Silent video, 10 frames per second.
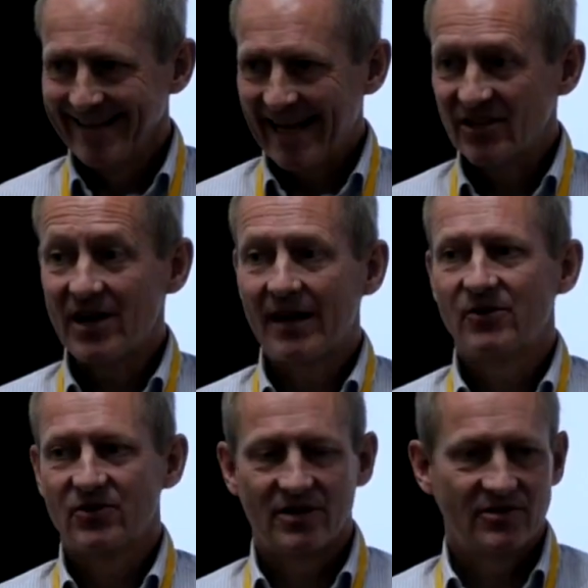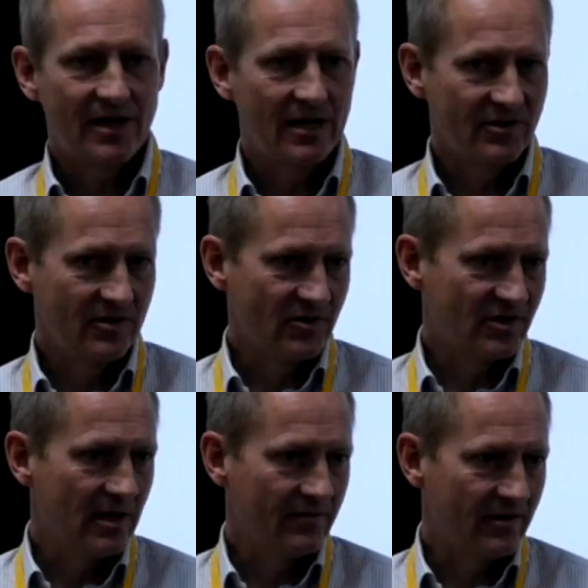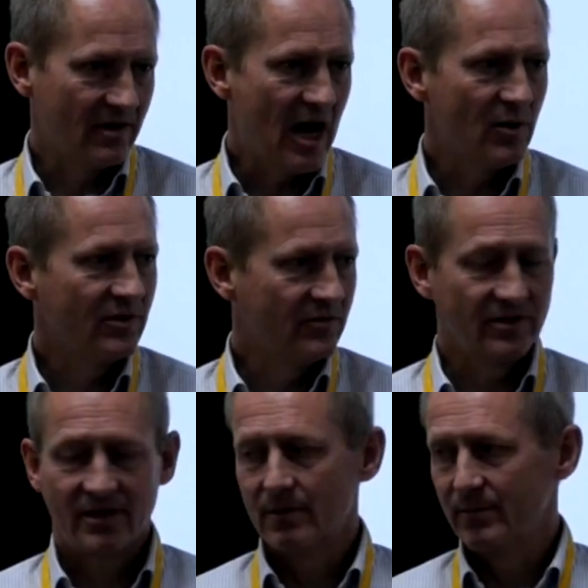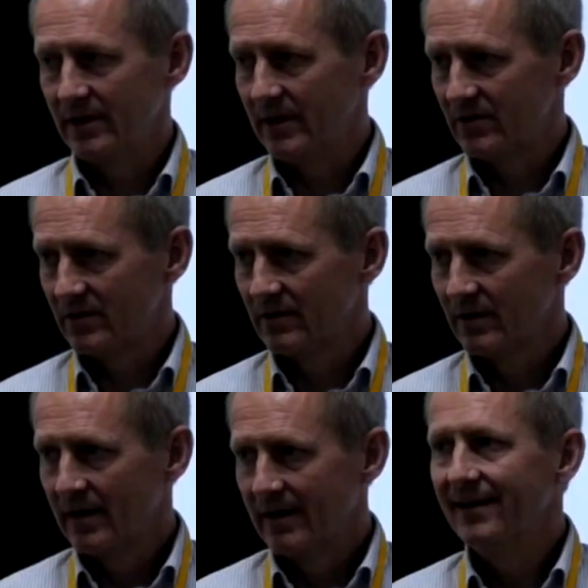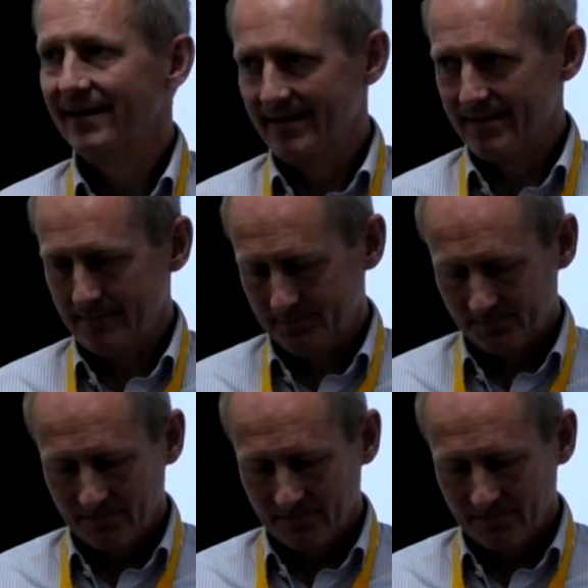and challenging yourself on how you run your companies. This